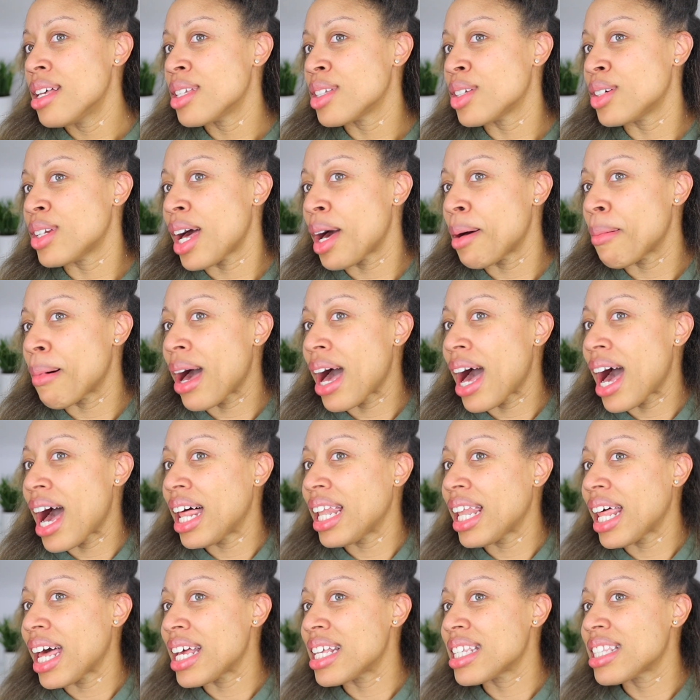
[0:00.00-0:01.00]
So now my
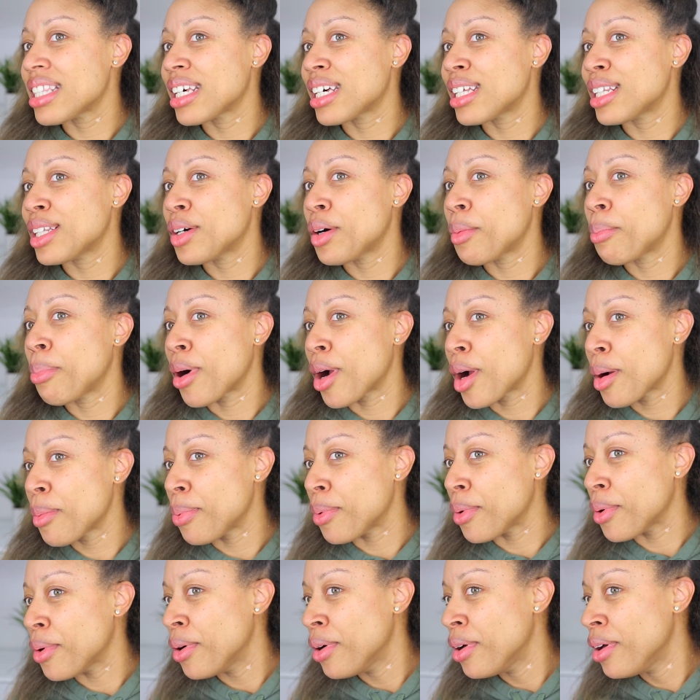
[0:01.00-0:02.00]
highlights look a little
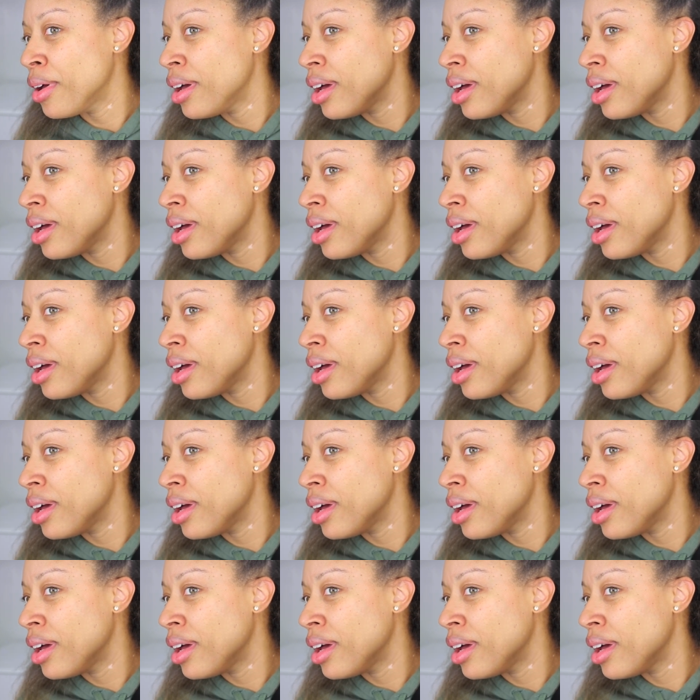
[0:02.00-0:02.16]
purple.